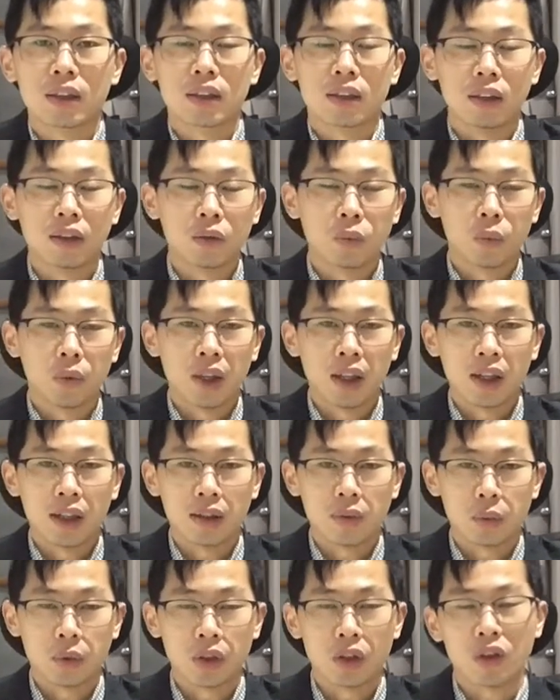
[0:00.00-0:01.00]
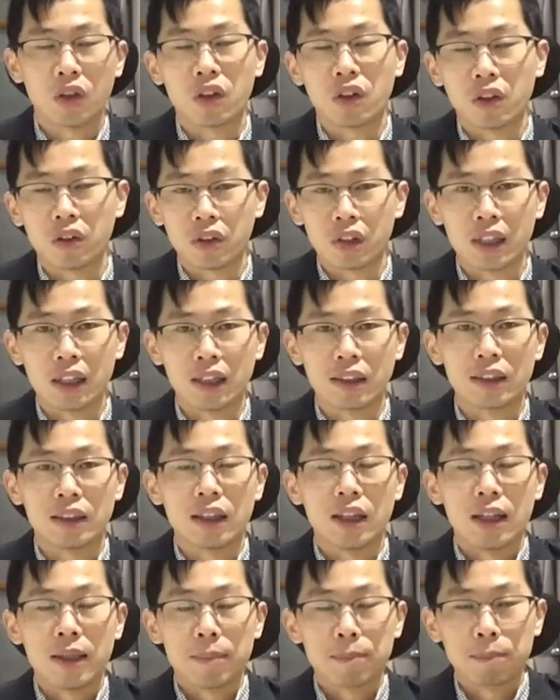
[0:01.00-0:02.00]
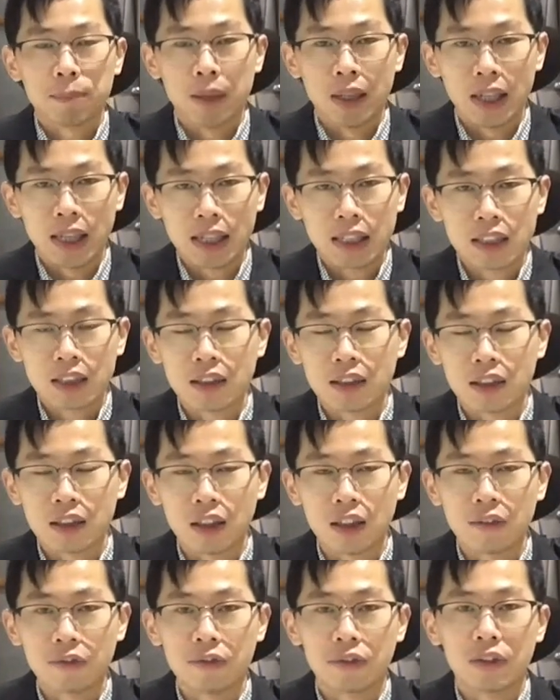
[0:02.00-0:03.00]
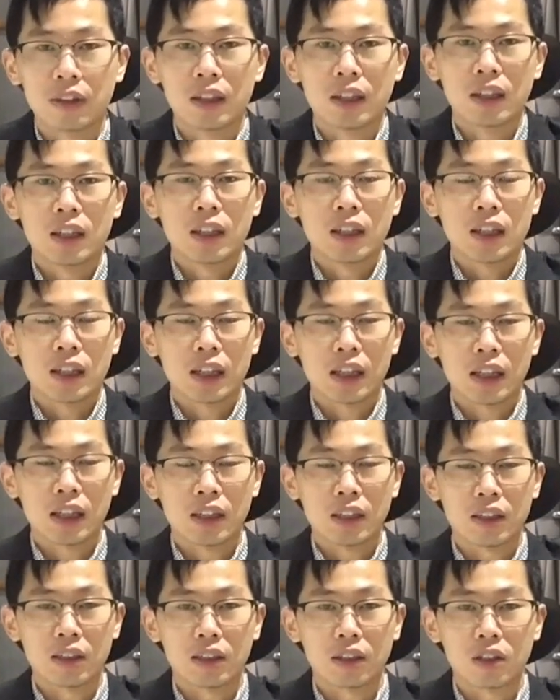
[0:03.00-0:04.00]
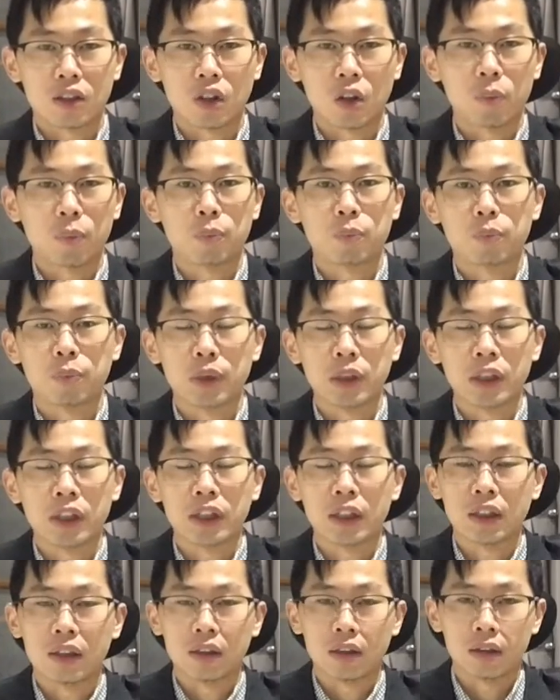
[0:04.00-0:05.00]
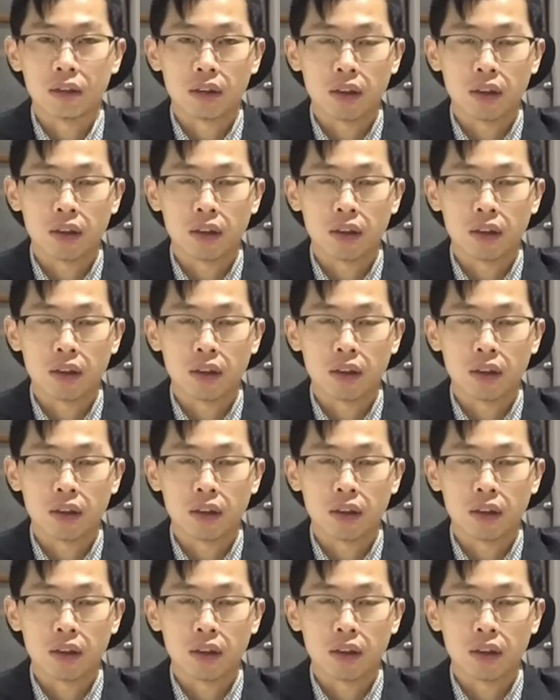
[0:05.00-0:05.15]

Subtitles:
That's why we thought that black stuff can stop bleeding.